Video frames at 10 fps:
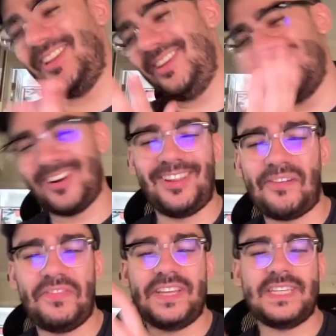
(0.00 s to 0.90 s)
you're going to
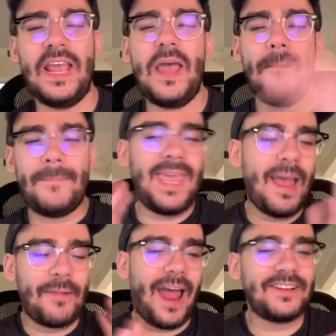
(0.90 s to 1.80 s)
love this. Me,
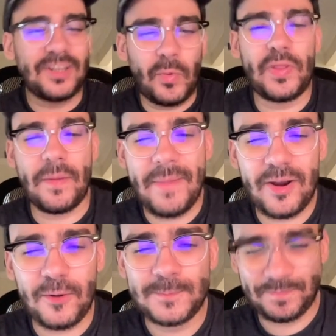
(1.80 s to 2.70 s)
I'm kind of somewhere in the
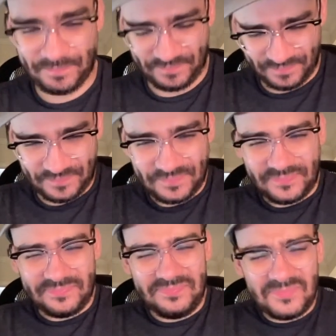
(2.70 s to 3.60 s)
middle.
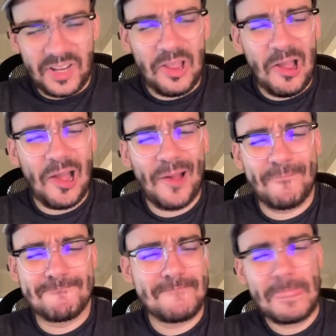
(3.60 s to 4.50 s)

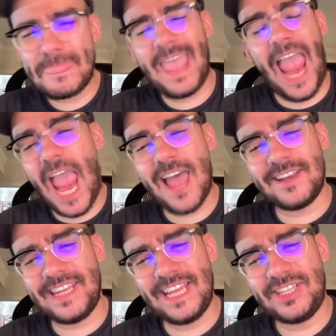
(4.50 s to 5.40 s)
And
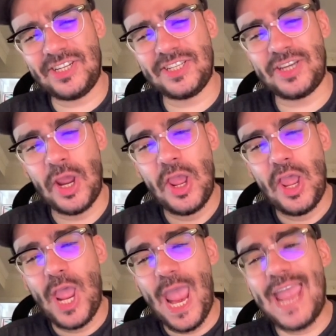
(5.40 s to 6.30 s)
it's just
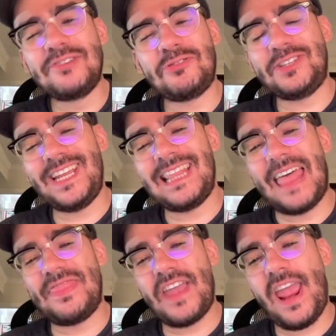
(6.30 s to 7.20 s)
interesting
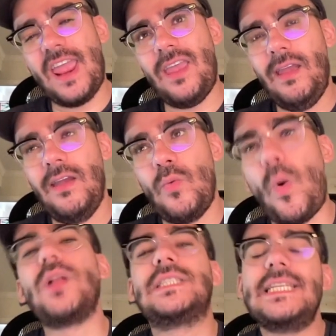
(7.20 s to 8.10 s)
that
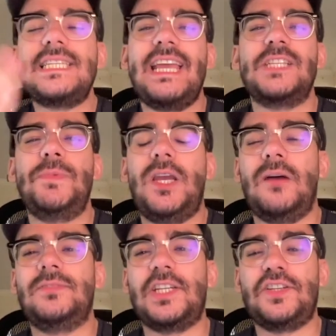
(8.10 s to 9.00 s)
Walt Disney has
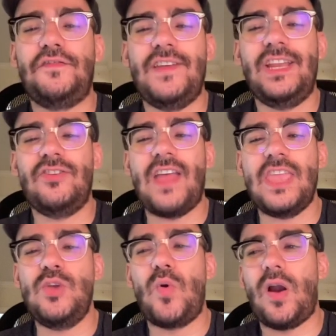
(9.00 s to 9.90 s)
become such a figure that
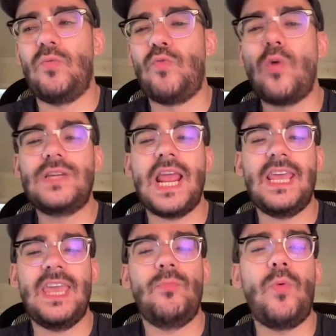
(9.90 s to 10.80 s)
you are
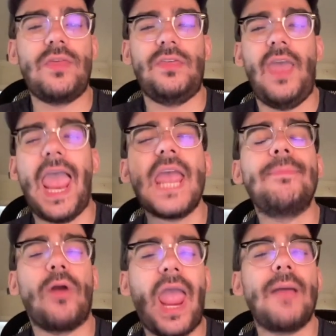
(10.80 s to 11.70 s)
rotating him with
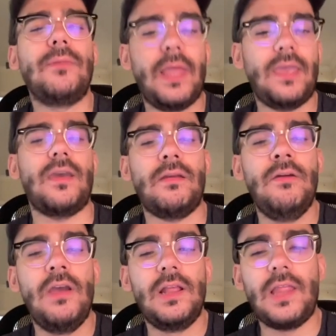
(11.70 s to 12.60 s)
Abraham Lincoln,
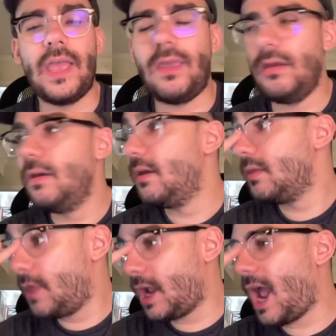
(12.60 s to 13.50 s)
like
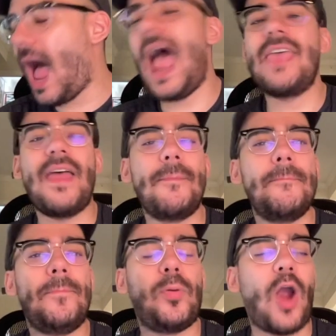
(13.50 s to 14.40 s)
the guy
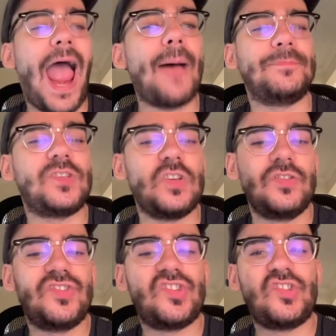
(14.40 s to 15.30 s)
that
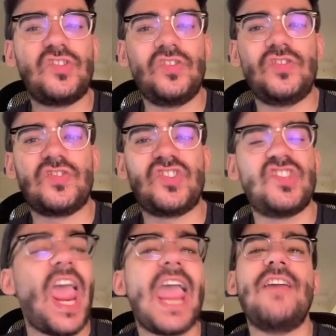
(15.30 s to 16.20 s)
perhaps
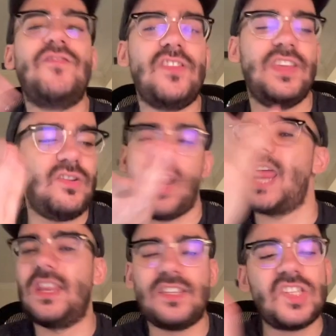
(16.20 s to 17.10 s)
saved the
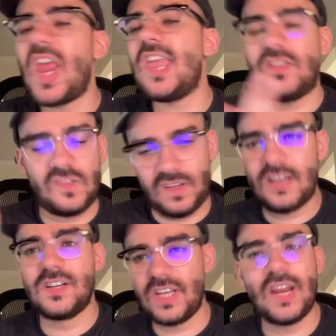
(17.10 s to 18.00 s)
United States
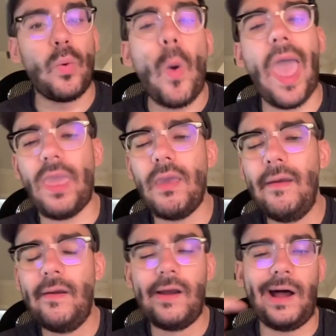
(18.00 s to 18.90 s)
in a way.
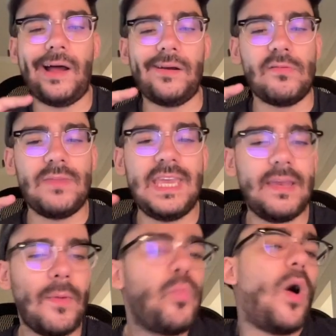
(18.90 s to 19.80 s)

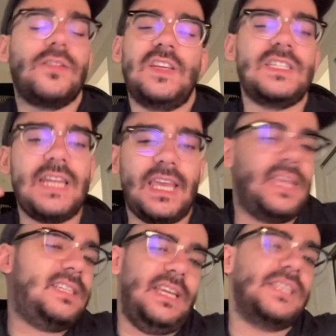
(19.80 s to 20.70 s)
Walt Disney
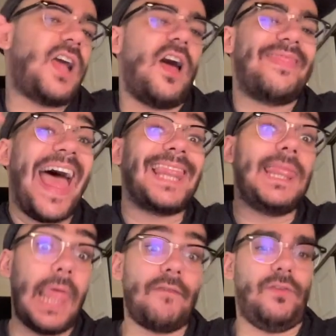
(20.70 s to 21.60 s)
is on that
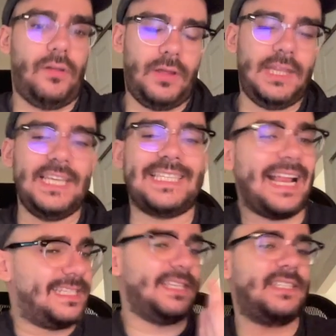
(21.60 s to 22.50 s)
level. At least
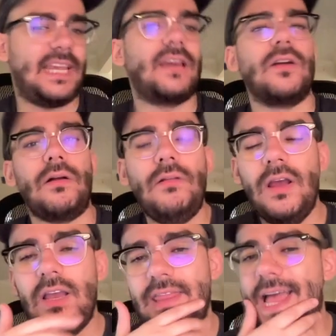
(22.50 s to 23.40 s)
that's the signal
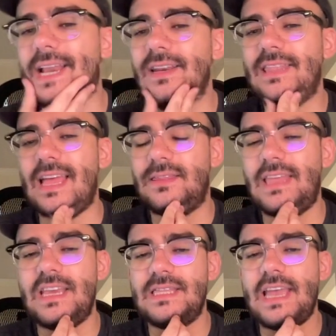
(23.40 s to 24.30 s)
that
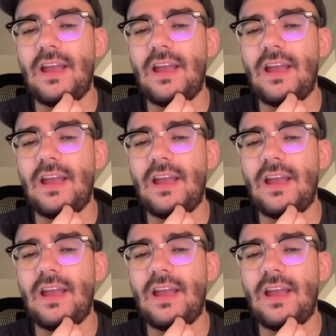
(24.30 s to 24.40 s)
they